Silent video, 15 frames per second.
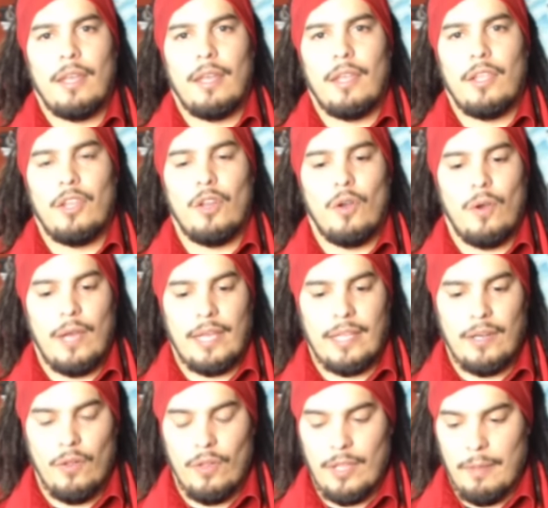You know, I
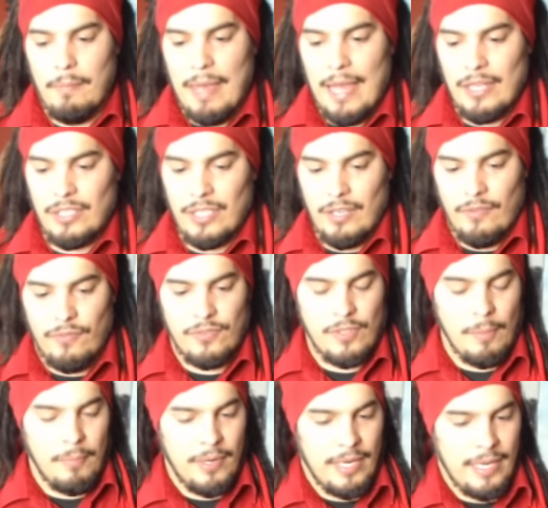can only imagine if
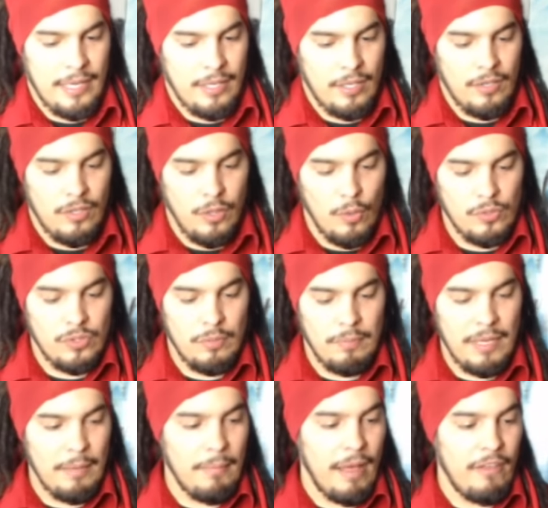somebody close to
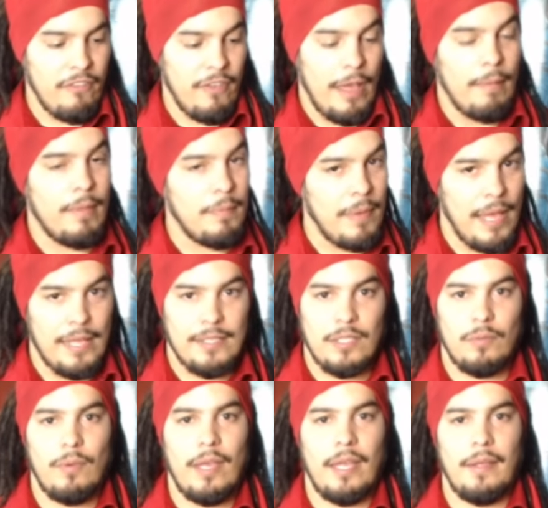me and my family passed
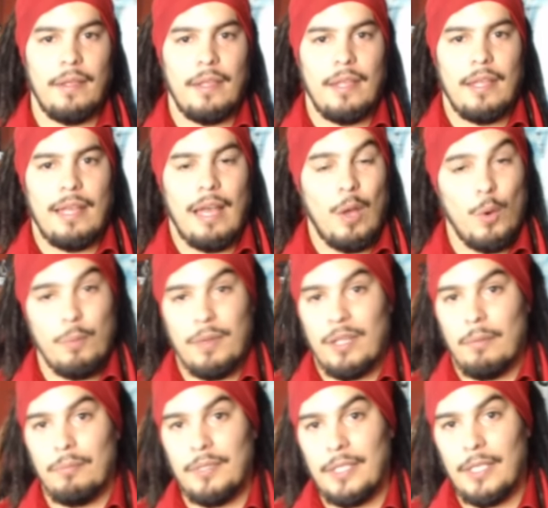away, I would be
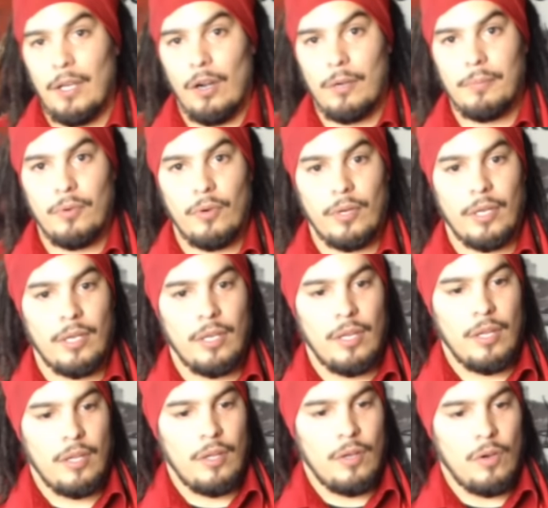completely heartbroken.
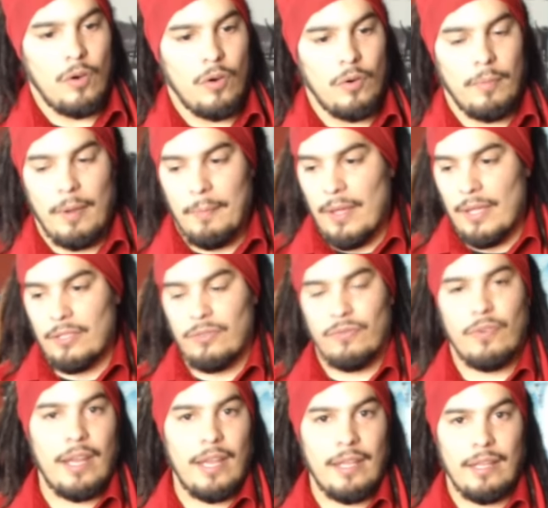Or my best
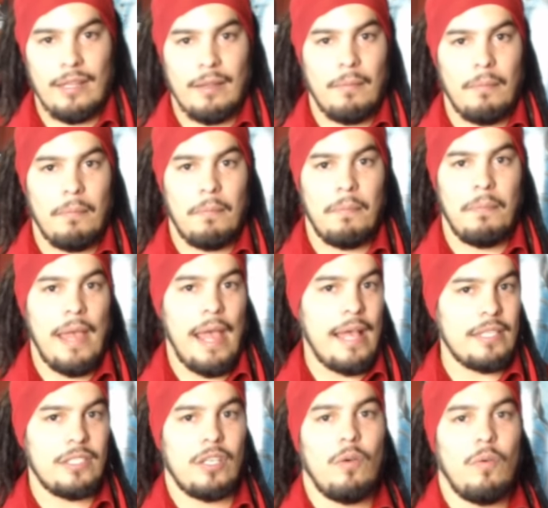friend
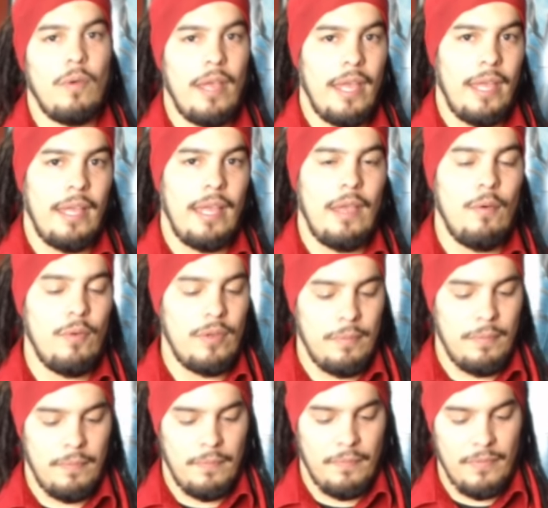passing away, it would
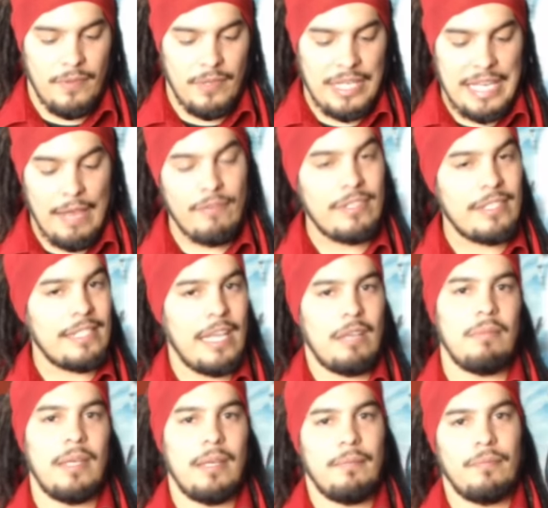devastate
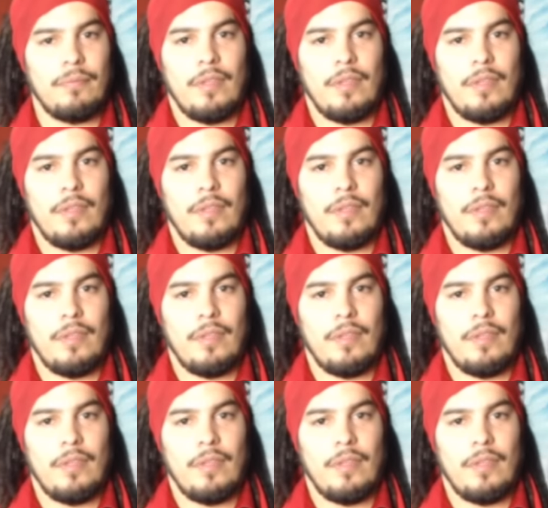me.